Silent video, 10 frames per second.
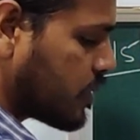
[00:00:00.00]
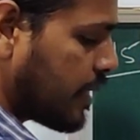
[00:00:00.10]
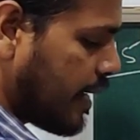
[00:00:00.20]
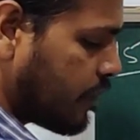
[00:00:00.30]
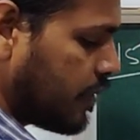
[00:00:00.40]

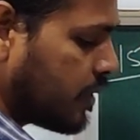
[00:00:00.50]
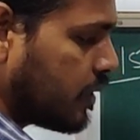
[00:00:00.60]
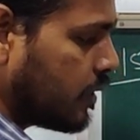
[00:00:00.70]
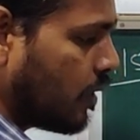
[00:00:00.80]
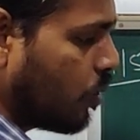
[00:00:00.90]
Start
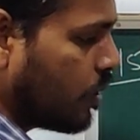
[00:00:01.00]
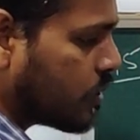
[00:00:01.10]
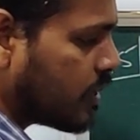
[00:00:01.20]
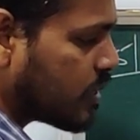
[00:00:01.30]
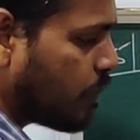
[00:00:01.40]
with the
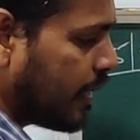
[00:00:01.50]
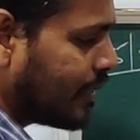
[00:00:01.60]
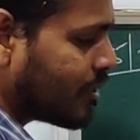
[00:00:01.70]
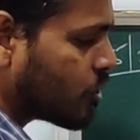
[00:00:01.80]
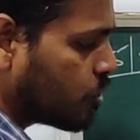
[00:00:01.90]
lowest as
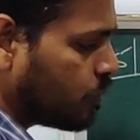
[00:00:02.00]
minus